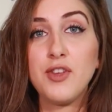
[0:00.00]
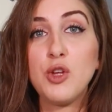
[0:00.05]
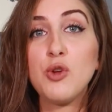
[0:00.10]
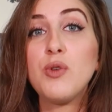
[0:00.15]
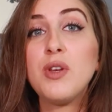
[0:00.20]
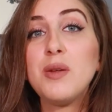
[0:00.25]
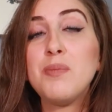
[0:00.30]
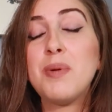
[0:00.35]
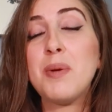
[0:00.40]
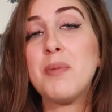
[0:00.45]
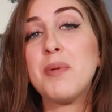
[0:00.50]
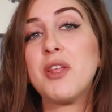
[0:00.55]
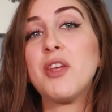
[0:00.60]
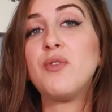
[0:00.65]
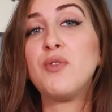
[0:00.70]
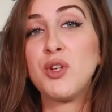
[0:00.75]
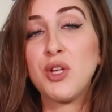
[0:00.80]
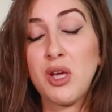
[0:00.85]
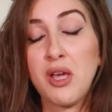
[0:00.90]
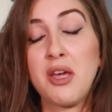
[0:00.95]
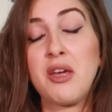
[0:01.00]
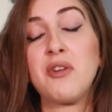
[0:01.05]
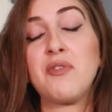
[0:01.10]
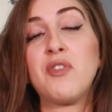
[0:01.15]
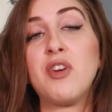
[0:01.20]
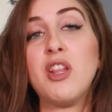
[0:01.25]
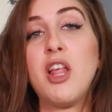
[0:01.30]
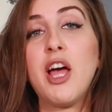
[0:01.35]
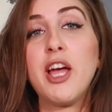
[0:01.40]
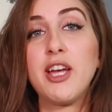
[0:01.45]
You need people that you feel like you can
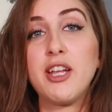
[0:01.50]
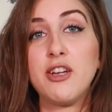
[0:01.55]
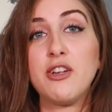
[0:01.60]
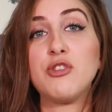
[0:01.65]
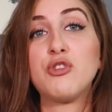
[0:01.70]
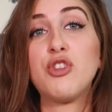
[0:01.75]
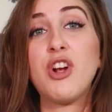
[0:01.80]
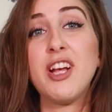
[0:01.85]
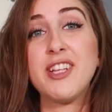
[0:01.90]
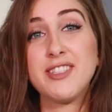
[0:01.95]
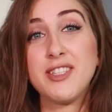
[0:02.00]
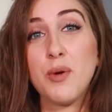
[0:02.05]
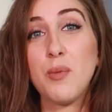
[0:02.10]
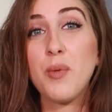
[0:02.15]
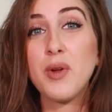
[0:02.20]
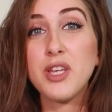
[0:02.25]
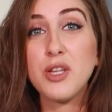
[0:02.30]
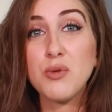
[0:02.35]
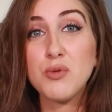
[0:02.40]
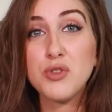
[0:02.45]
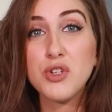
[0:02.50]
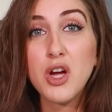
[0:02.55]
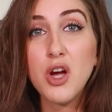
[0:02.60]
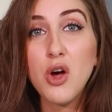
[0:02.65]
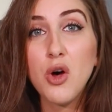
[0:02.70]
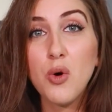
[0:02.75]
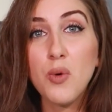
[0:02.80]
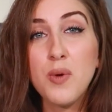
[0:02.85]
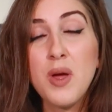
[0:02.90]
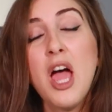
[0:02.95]
rely on and trust. And when you
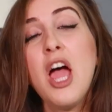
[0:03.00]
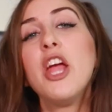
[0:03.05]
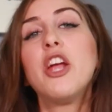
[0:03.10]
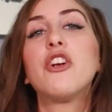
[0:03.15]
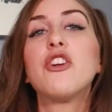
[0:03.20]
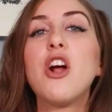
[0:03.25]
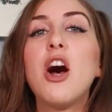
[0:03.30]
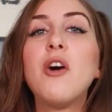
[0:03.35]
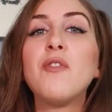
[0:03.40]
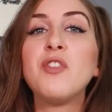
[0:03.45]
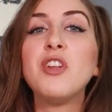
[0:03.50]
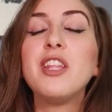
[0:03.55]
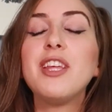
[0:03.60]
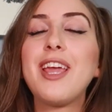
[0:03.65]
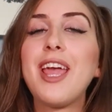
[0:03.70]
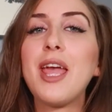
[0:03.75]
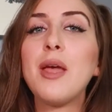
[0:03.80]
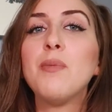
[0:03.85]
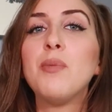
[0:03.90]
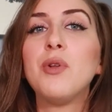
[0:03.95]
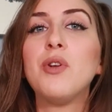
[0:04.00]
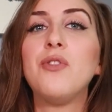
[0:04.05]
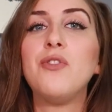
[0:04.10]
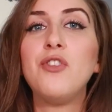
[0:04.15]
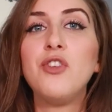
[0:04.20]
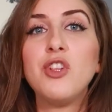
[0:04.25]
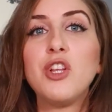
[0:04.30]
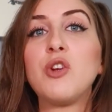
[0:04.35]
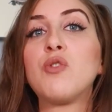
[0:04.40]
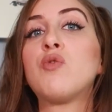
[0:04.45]
don't, you're not really able to
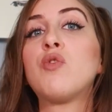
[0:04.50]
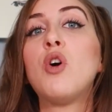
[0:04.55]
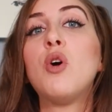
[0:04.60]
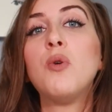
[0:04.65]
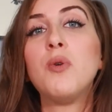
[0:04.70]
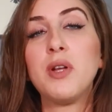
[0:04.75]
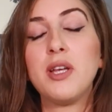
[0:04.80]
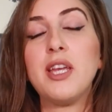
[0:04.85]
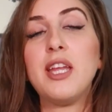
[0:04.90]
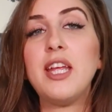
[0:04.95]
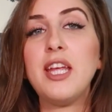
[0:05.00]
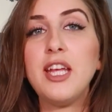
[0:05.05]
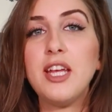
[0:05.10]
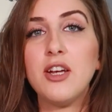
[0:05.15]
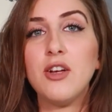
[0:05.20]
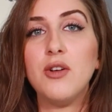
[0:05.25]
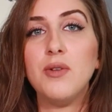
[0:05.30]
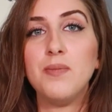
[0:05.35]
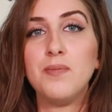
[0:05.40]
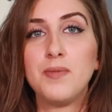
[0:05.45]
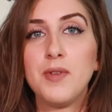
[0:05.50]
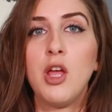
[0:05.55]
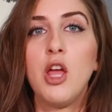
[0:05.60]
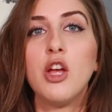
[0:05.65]
fully grow and heal.